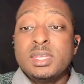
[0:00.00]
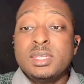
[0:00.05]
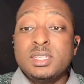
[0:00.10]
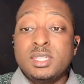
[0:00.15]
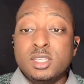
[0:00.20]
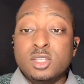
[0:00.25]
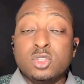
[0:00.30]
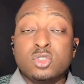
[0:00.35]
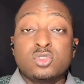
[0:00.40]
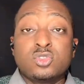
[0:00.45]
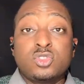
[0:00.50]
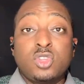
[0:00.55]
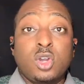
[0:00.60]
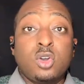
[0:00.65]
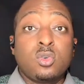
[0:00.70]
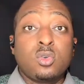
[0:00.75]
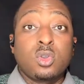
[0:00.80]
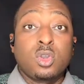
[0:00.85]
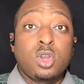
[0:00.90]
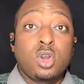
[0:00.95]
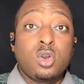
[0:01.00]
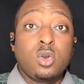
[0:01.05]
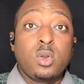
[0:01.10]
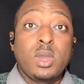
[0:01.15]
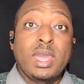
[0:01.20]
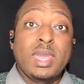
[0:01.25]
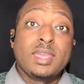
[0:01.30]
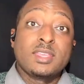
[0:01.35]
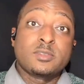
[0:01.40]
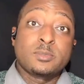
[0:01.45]
deals don't go
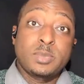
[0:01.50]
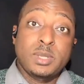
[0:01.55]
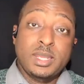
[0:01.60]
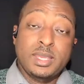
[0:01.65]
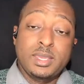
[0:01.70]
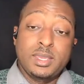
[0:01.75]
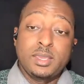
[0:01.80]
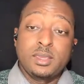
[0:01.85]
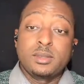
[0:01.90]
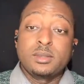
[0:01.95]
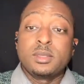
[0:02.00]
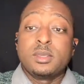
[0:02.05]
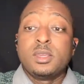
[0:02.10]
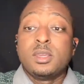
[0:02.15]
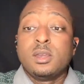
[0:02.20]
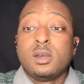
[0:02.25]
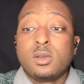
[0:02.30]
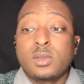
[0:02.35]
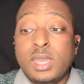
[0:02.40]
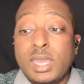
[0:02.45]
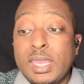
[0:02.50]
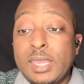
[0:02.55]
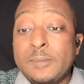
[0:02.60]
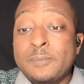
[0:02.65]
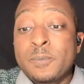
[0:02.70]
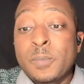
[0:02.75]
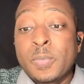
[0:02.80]
as planned. Okay.